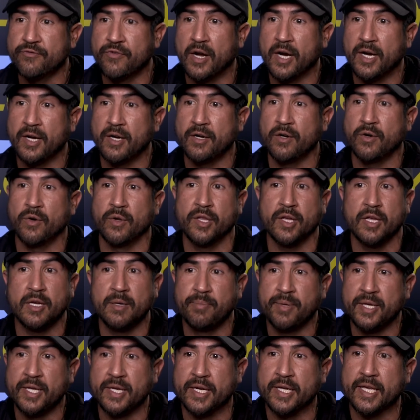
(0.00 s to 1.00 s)
fire, or they're going
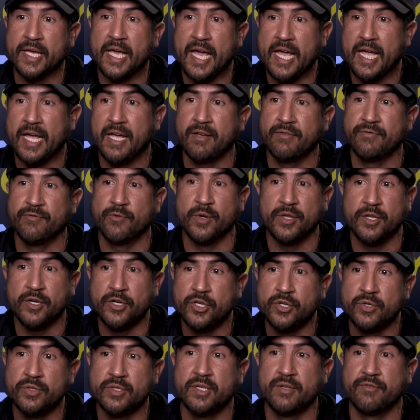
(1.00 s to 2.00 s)
to be in a cave when they're
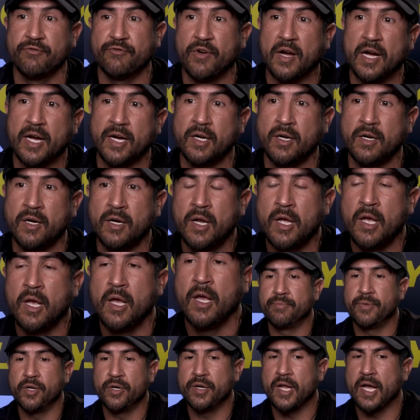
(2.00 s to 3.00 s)
using fire.
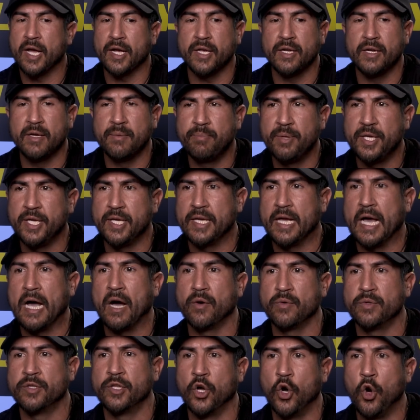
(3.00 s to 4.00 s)
They're not going to be
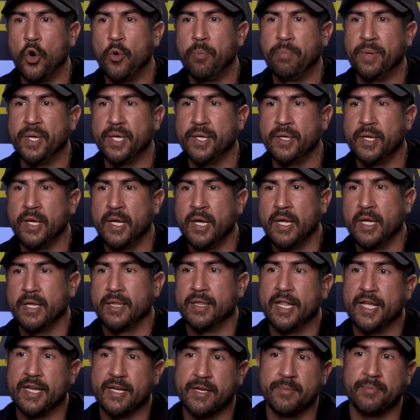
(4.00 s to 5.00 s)
out in the open,
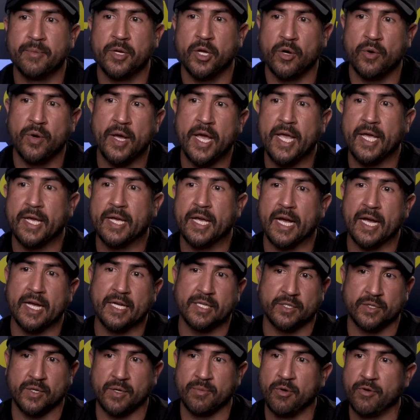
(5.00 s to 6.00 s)
letting them know, hey
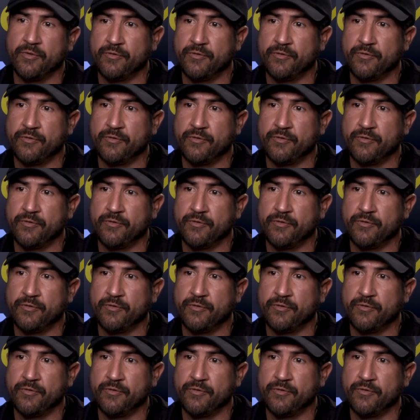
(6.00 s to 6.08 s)
guys, I'm